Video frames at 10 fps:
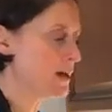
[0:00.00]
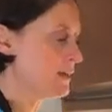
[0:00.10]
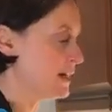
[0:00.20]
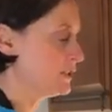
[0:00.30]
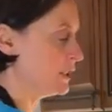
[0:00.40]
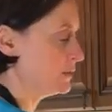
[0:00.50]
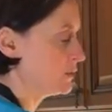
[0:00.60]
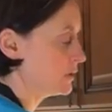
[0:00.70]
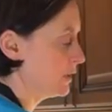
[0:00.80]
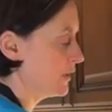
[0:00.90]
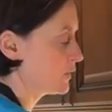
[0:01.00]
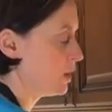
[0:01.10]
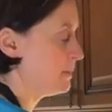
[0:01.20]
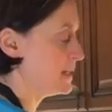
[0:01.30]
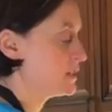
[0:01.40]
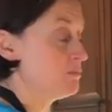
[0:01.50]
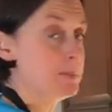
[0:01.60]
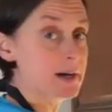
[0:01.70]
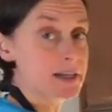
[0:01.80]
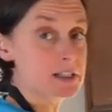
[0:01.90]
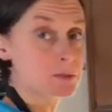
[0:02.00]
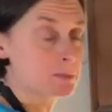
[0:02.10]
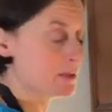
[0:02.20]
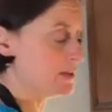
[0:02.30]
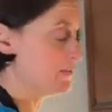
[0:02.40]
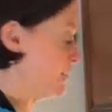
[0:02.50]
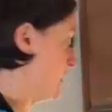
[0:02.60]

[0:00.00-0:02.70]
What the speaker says: Right, they're done. So they've got a bit of bite, but